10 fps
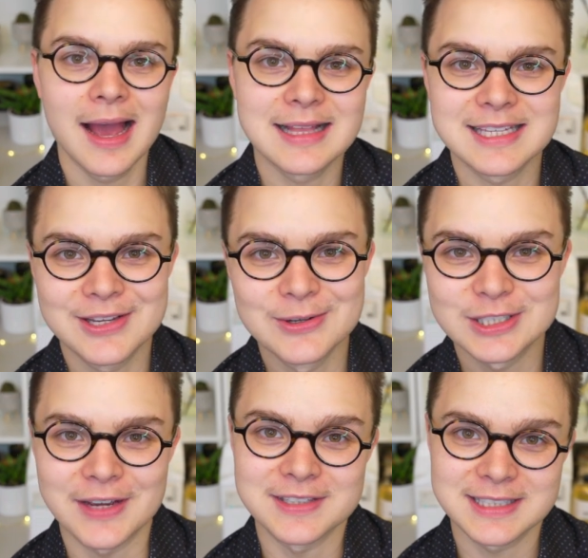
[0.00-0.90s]
to
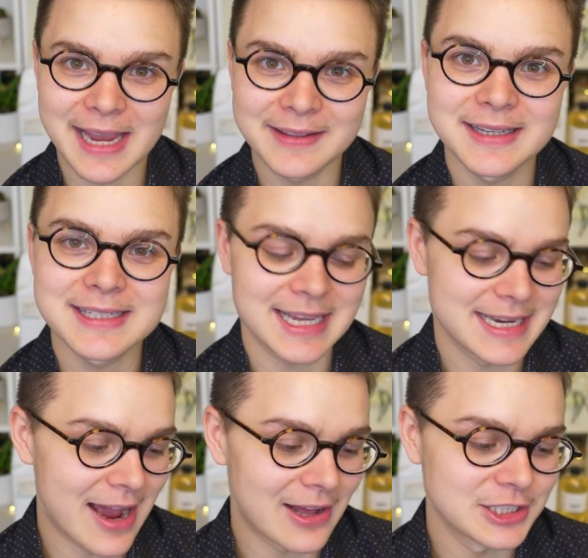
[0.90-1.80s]
use Jeff Stanley's
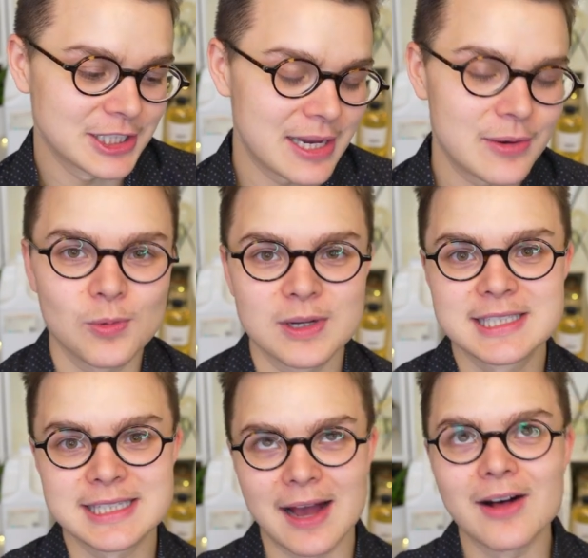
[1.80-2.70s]
analogy, would
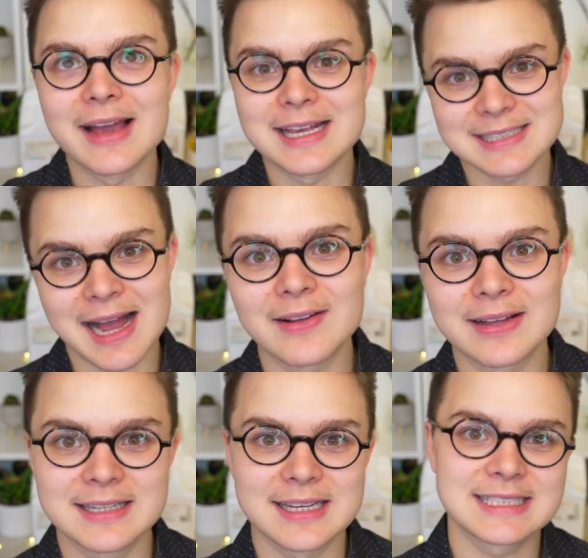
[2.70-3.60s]
sell a
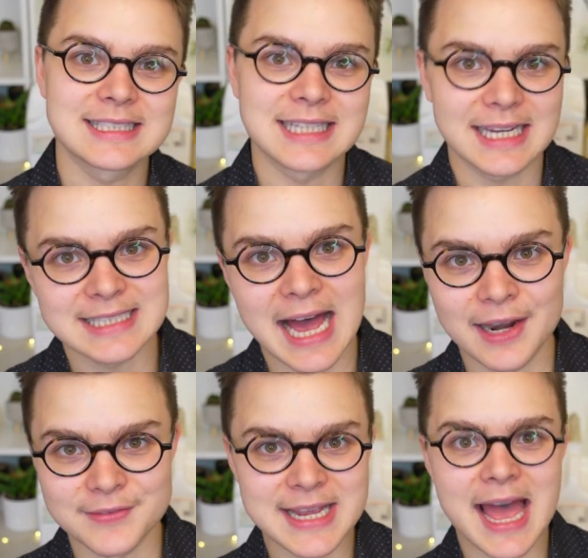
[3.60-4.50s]
solid six
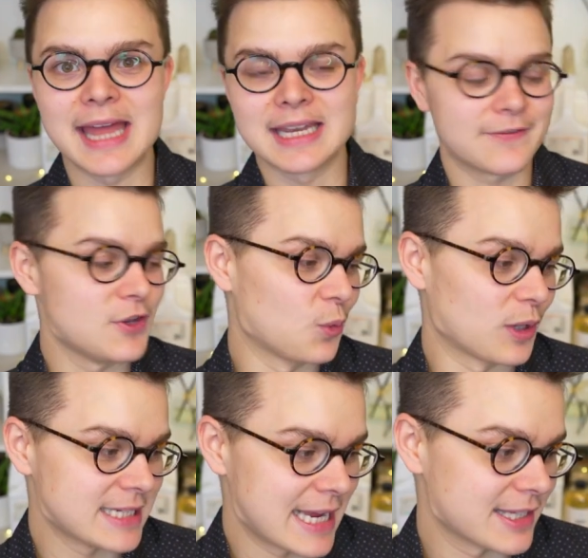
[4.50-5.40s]
out of 10 if you
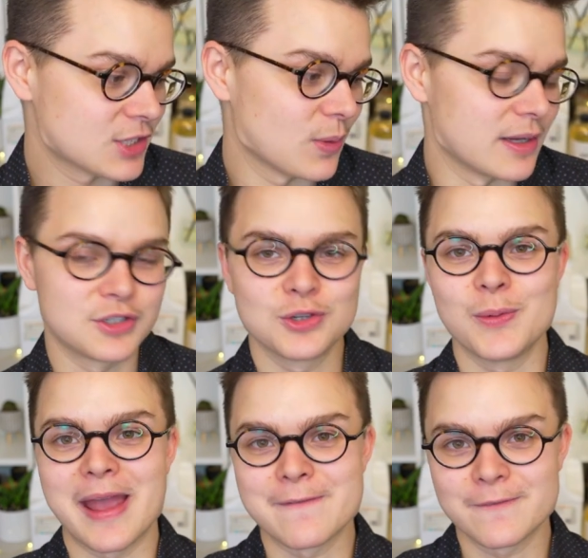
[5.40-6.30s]
were to take this one
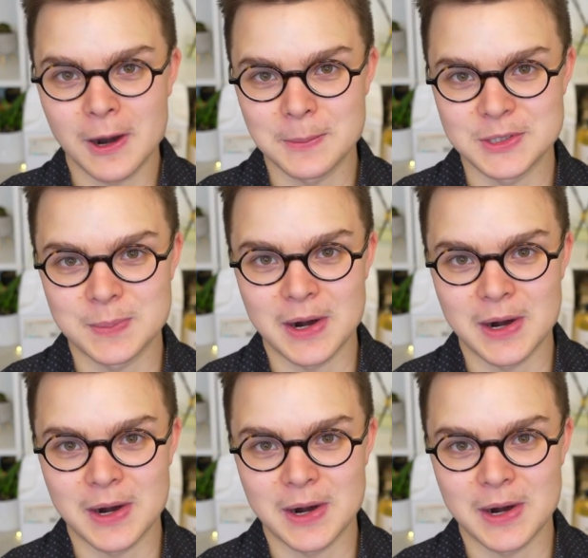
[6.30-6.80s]
to a farmer's